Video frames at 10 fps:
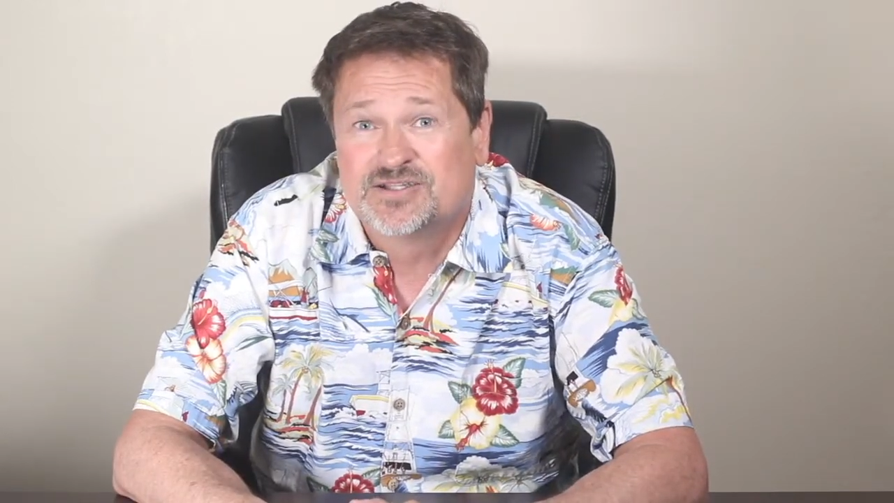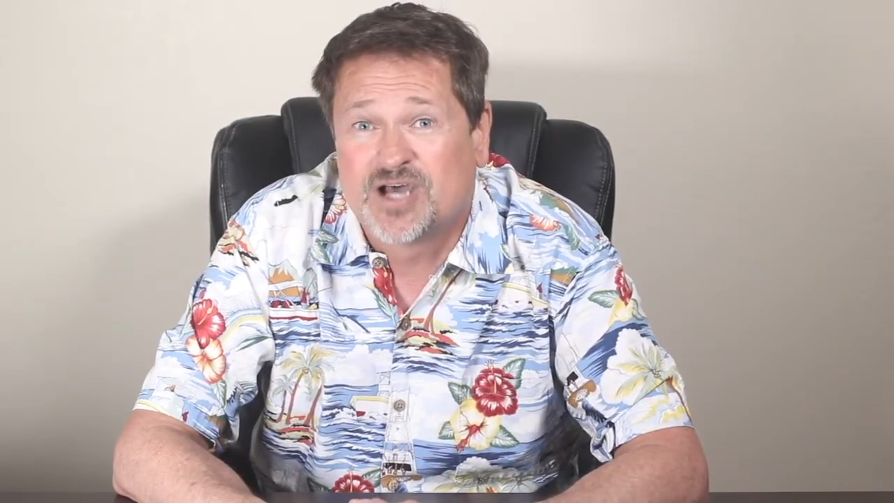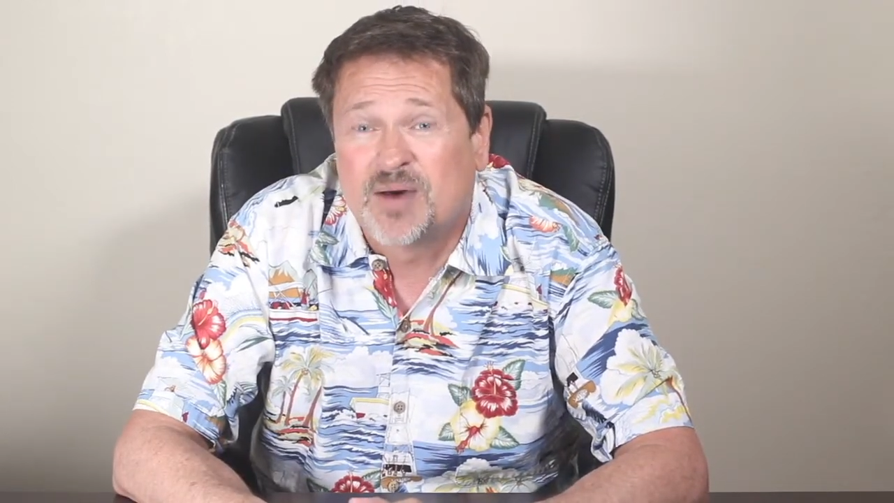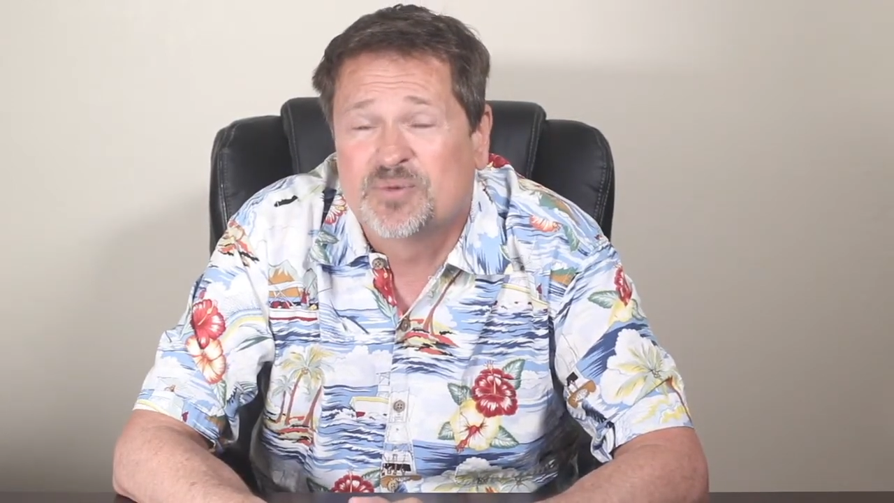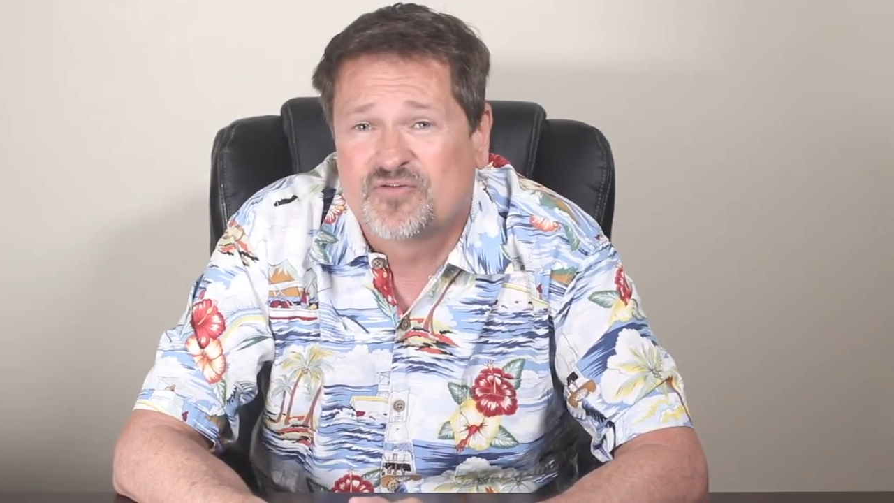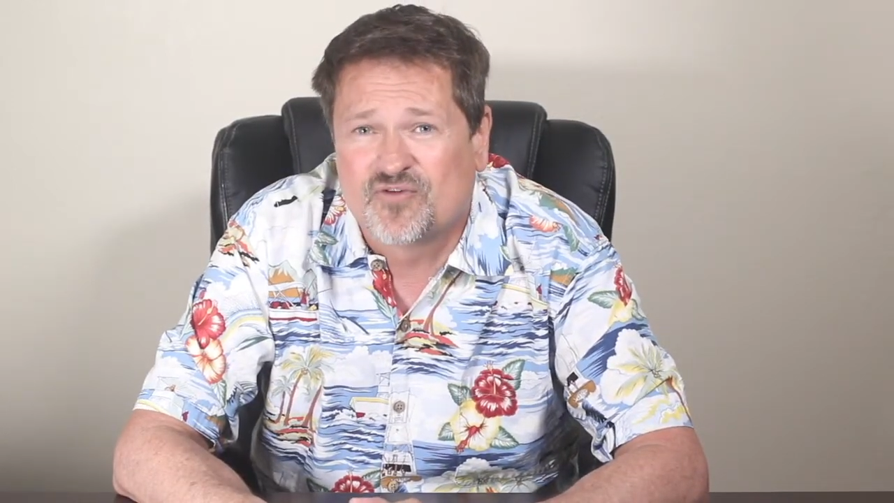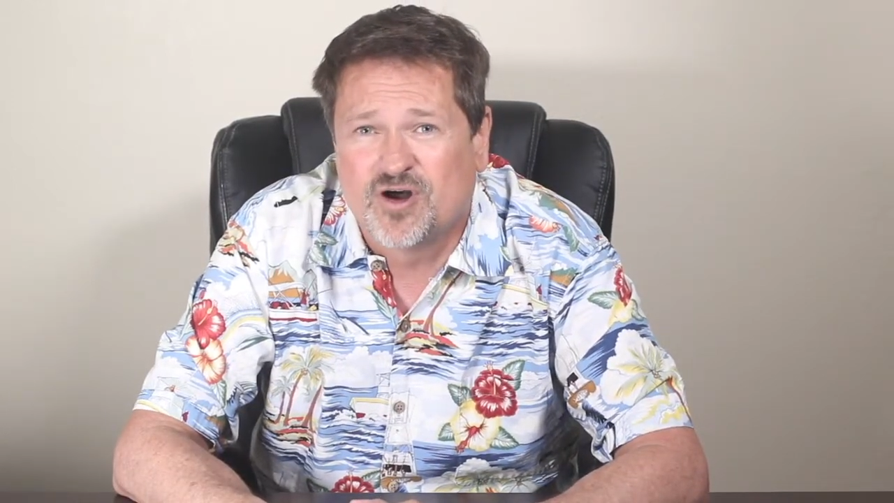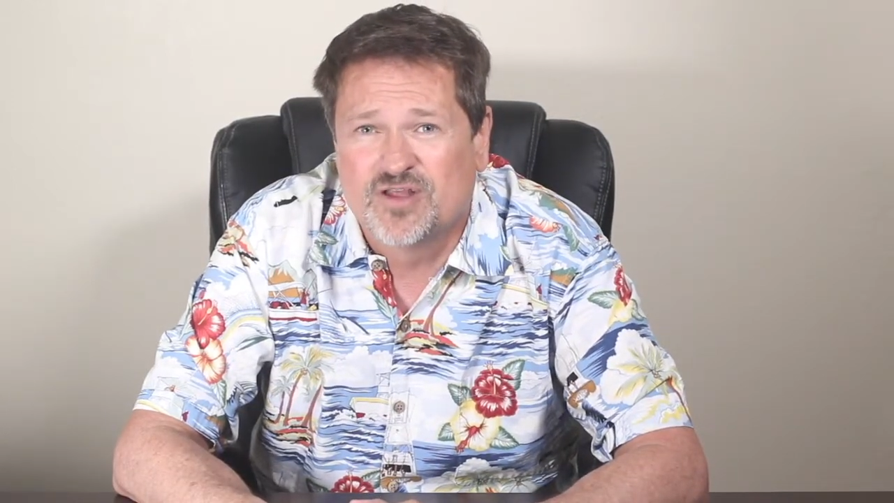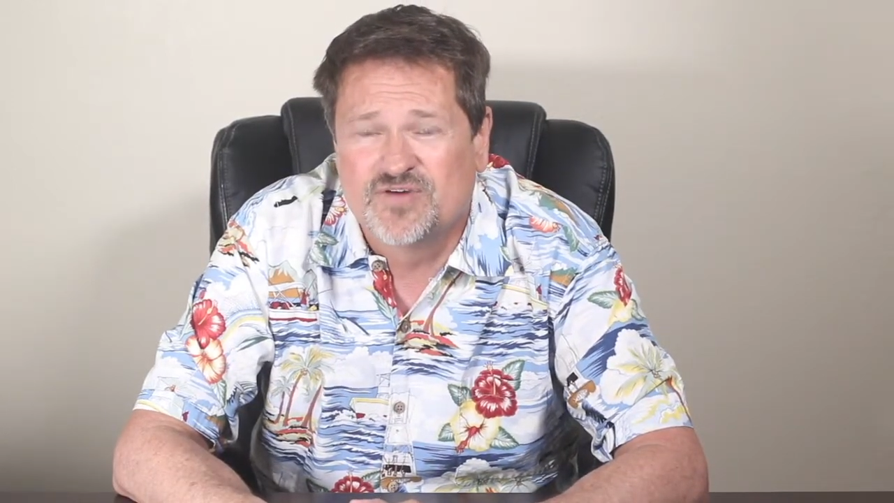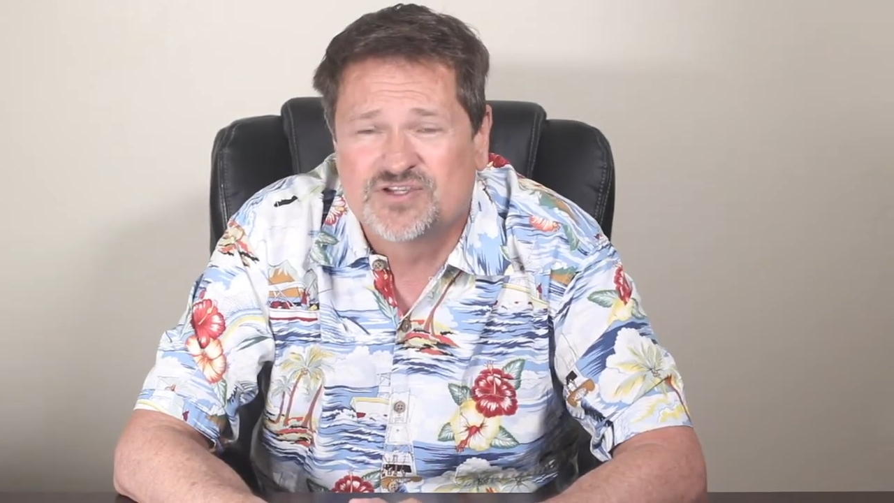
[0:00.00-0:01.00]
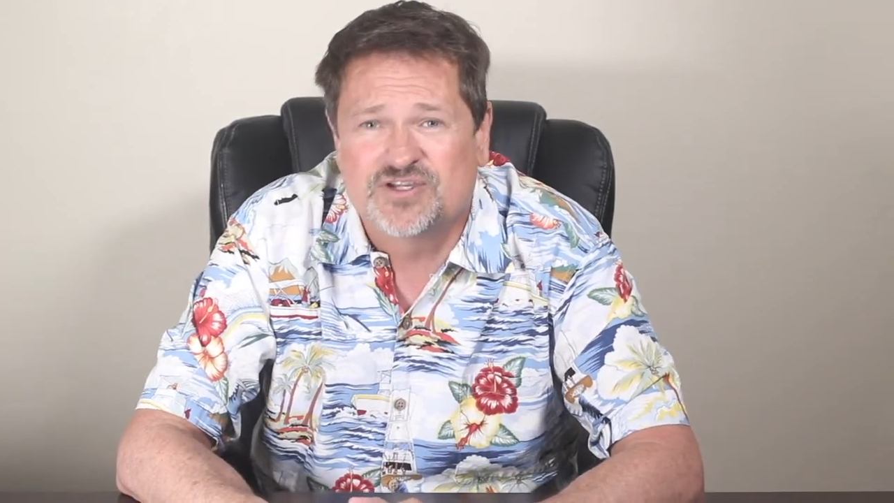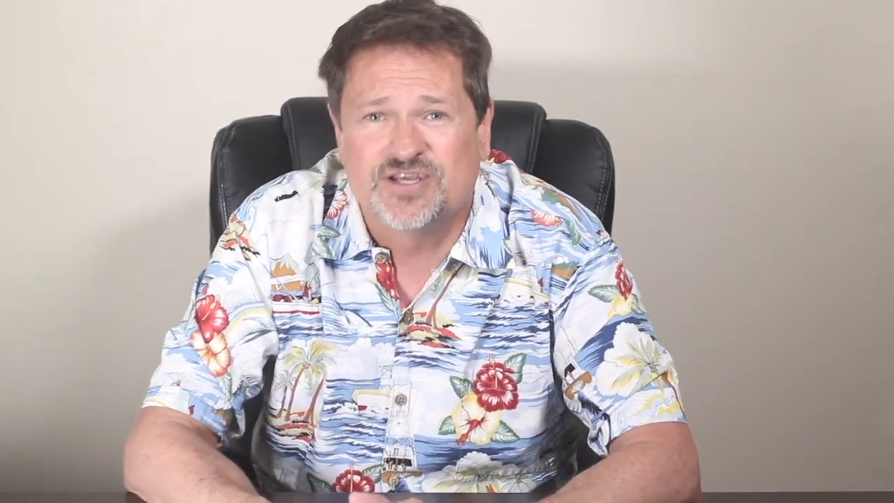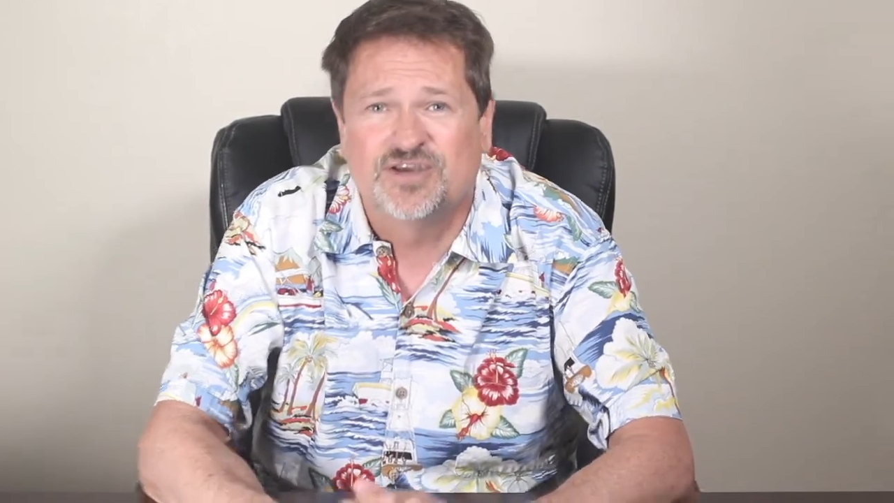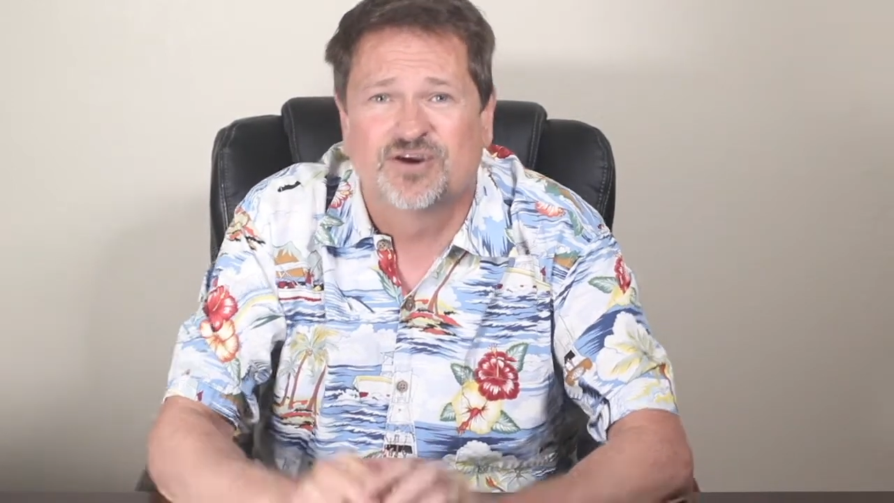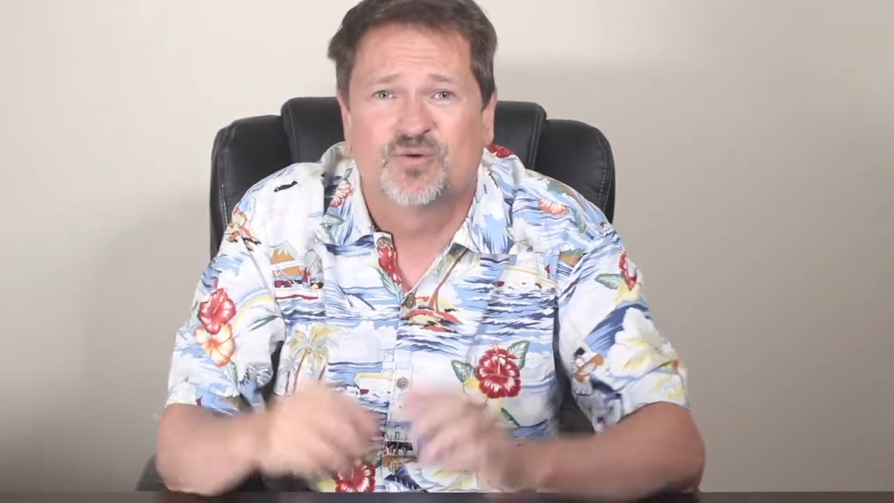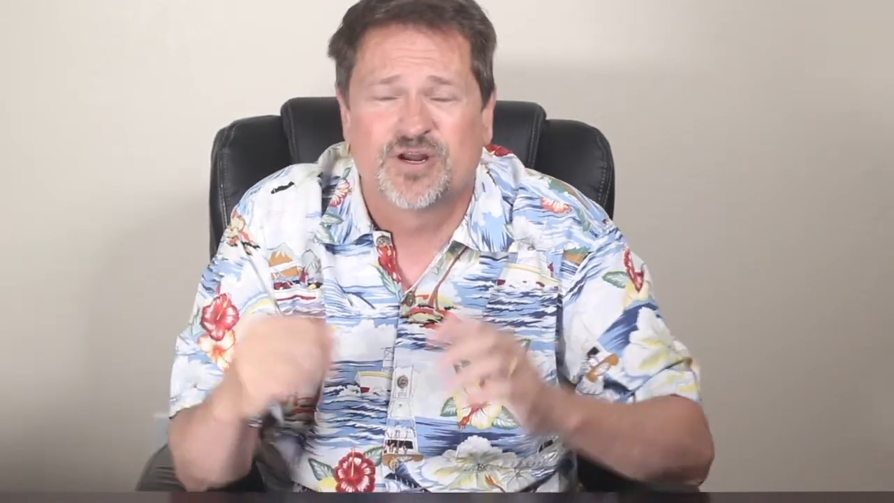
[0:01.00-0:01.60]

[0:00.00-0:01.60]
topic for all of us to hear.